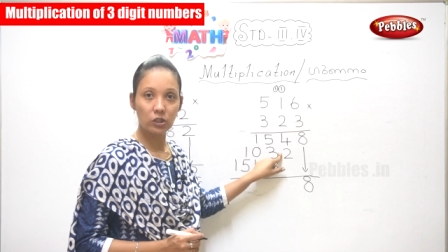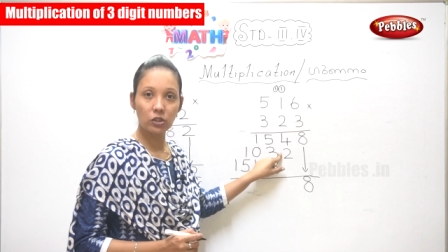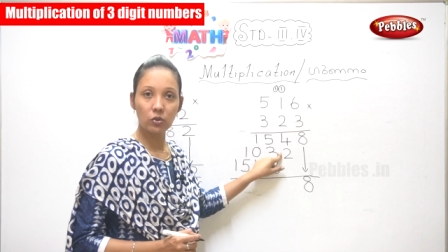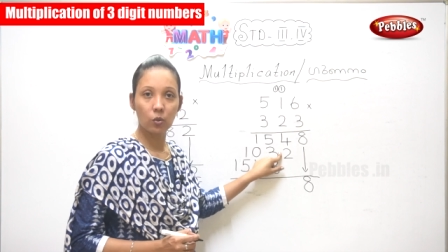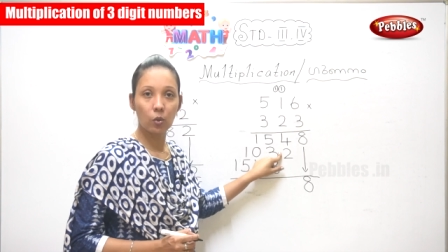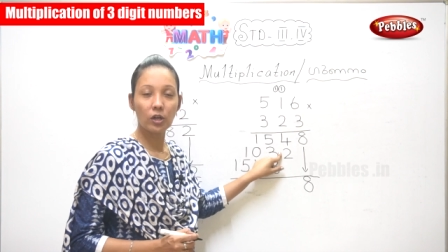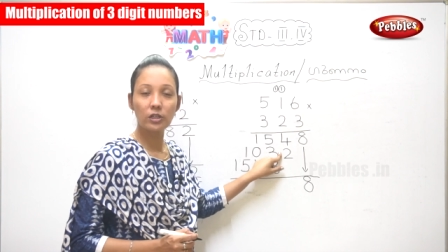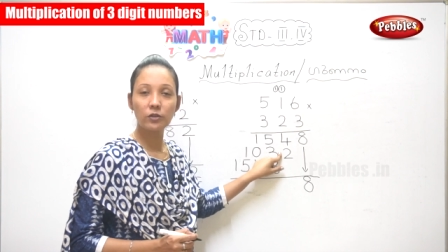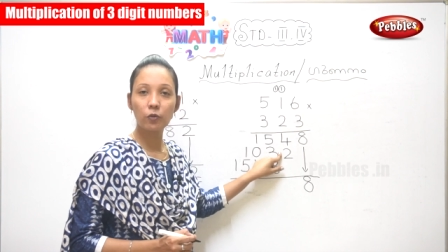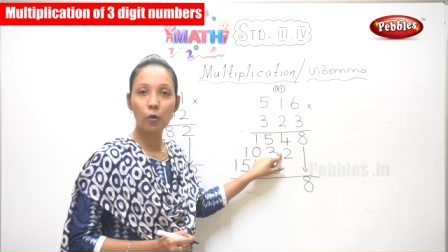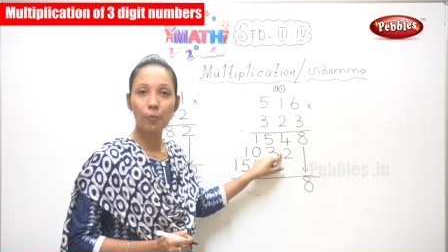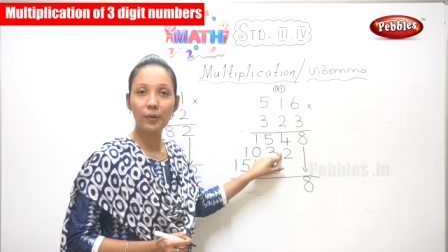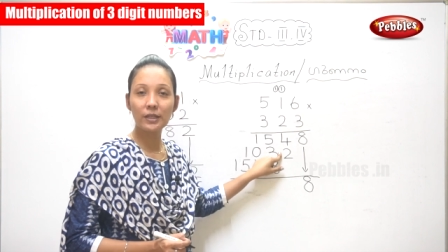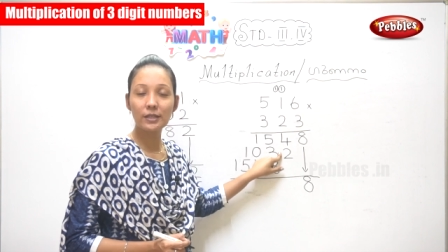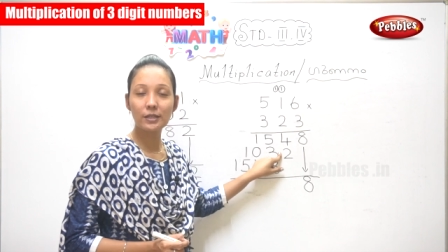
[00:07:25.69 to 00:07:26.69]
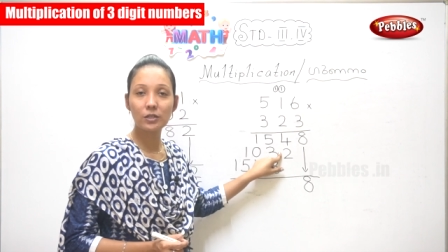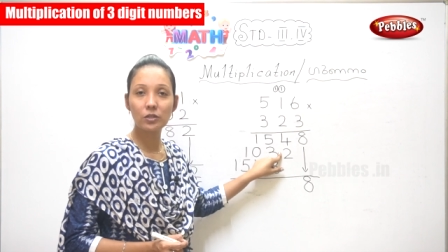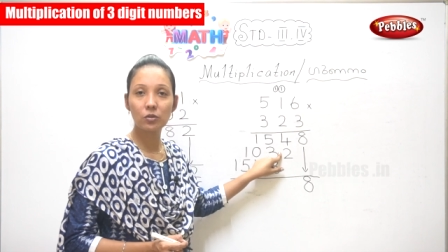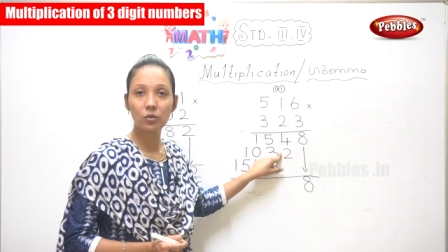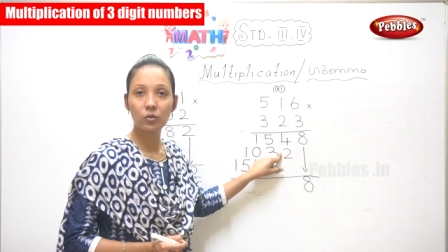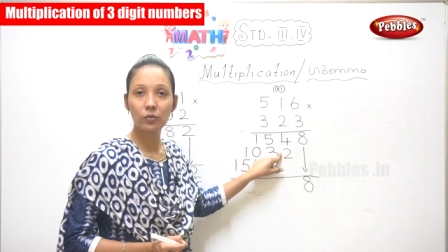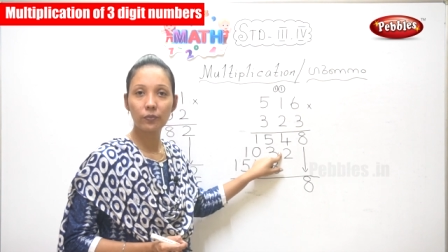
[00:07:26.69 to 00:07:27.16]
2. What is 4 plus
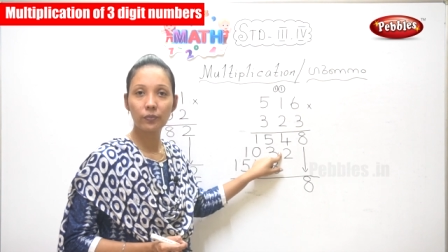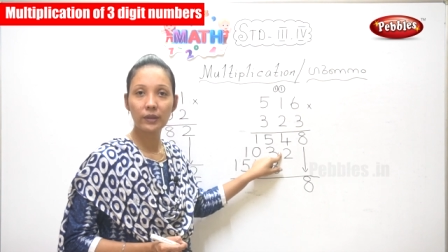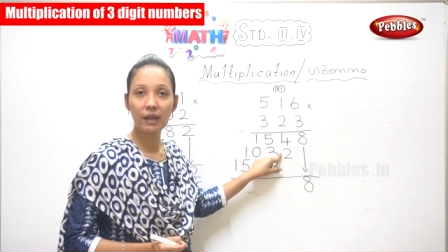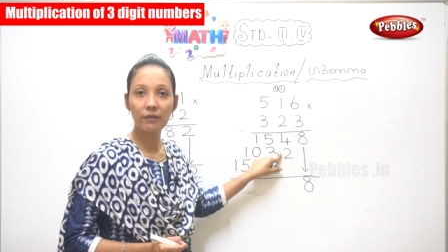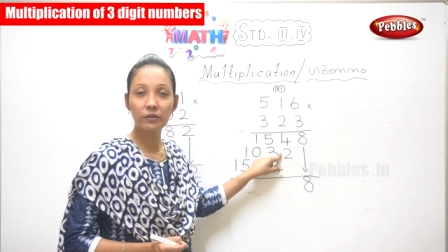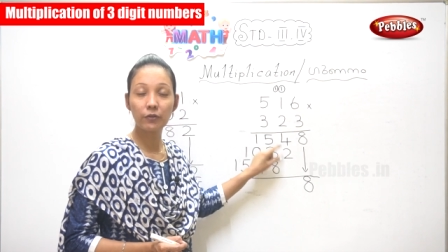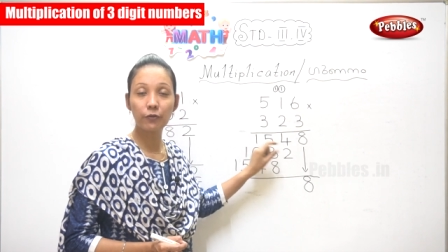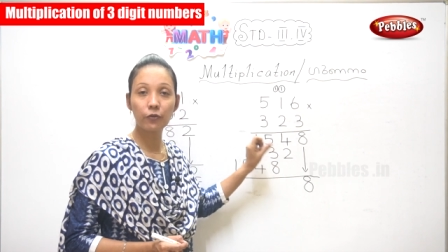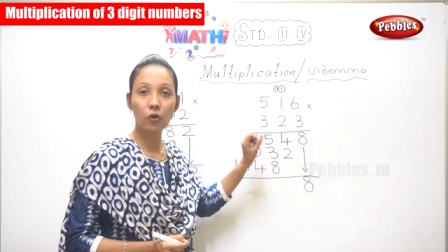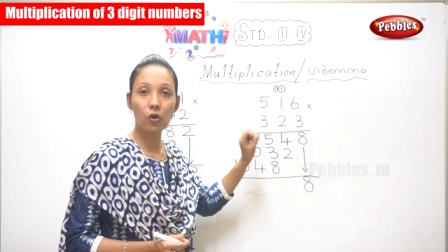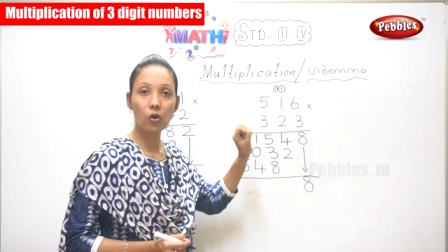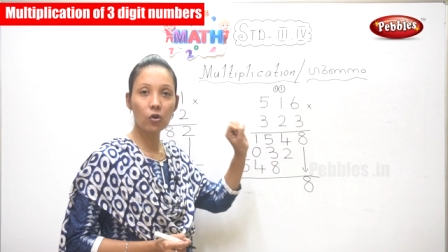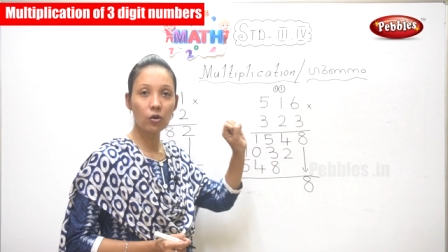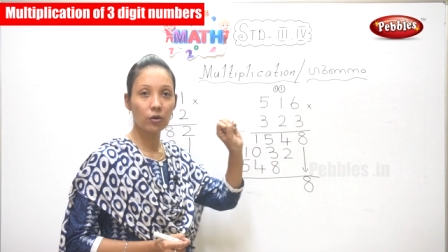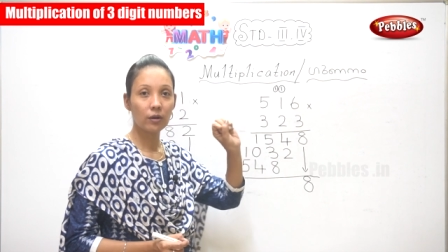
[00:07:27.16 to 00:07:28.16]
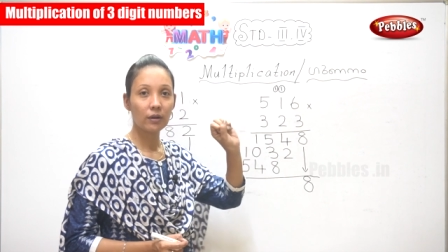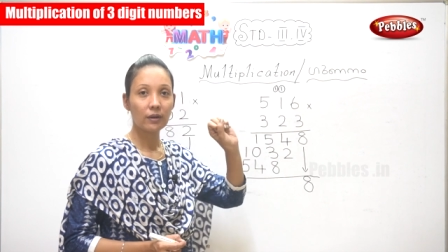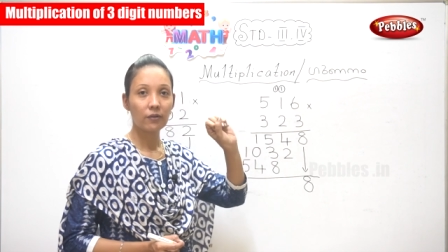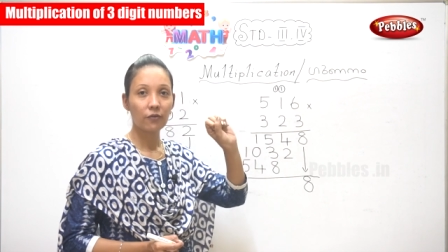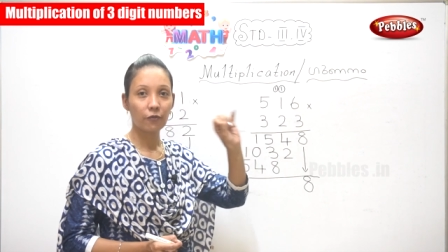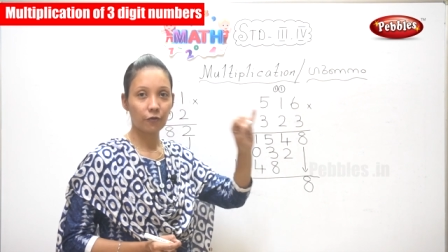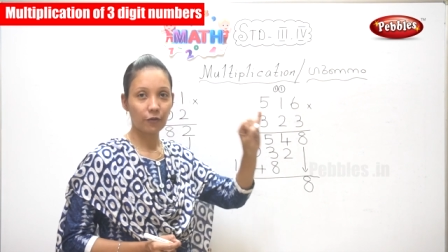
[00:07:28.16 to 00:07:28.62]
2? After 4
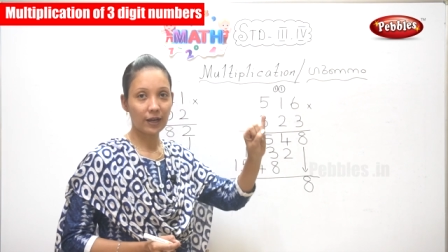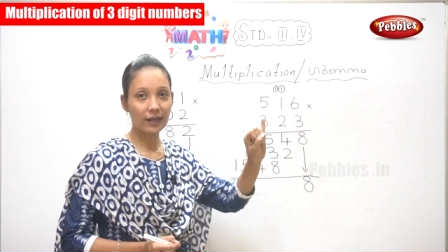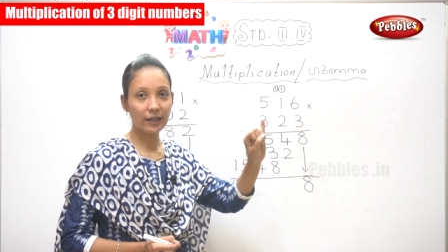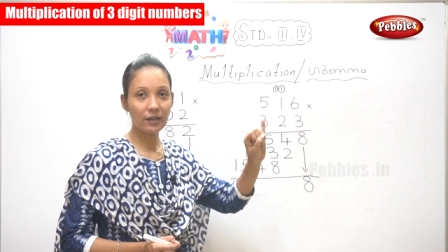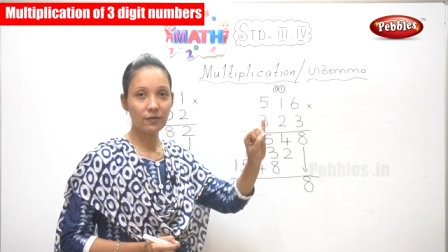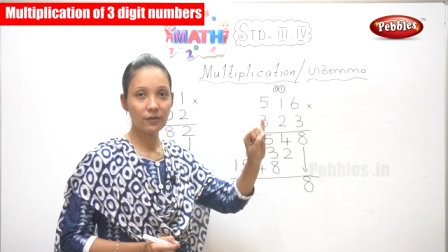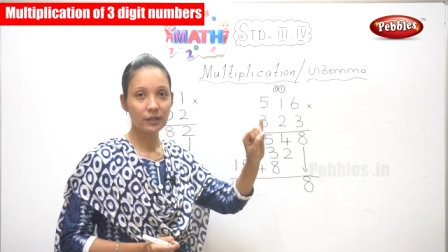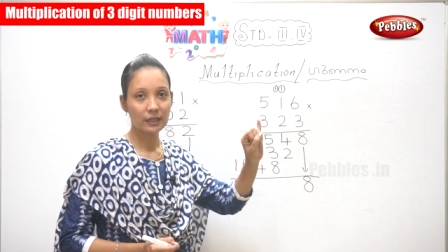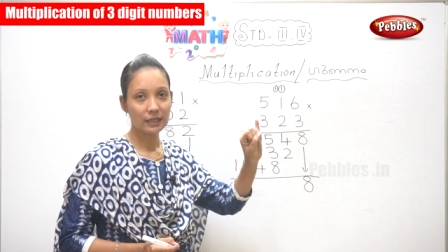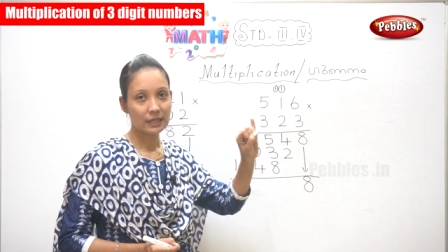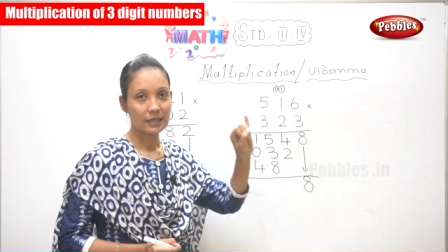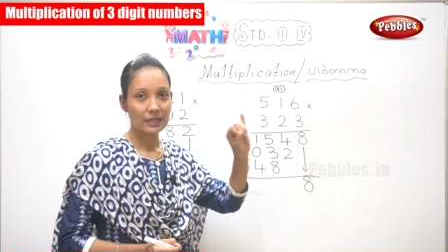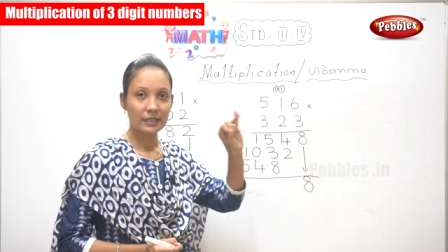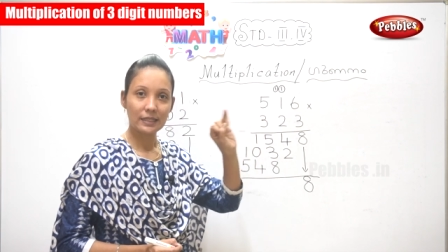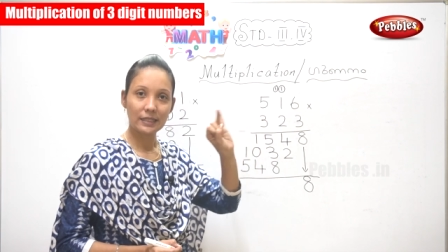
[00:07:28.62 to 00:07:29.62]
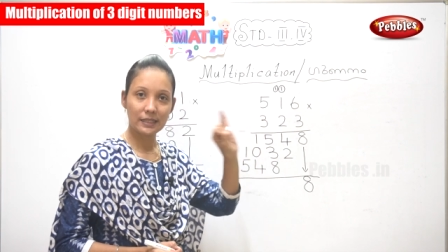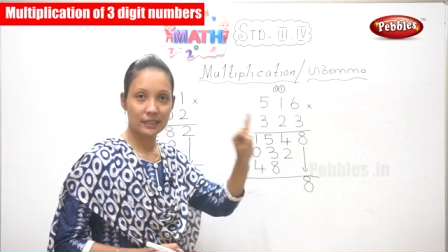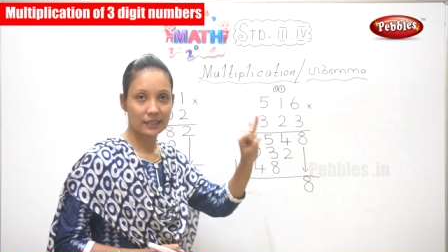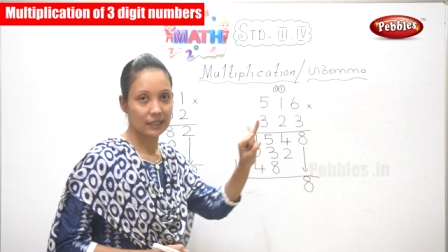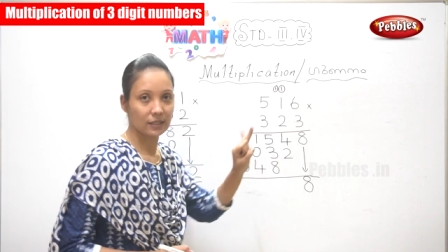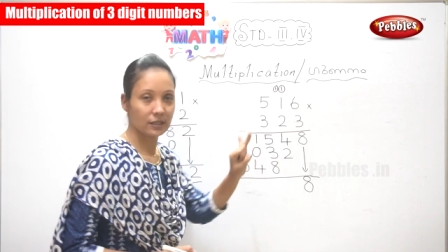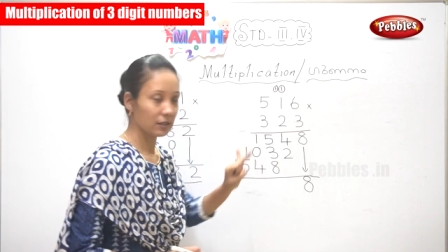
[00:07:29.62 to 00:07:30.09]
5
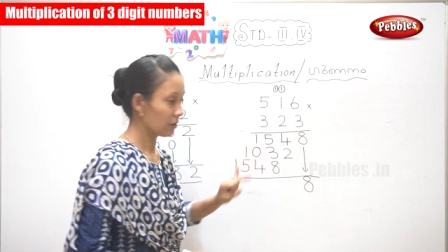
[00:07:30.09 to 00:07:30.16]
6.